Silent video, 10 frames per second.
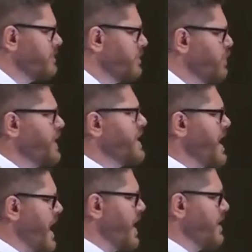but
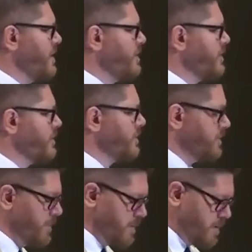not.
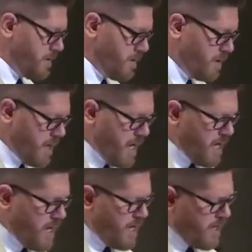
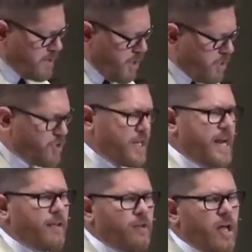He, he, his
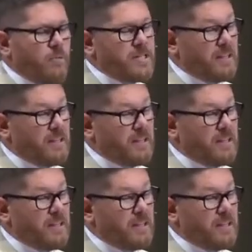understanding of the law was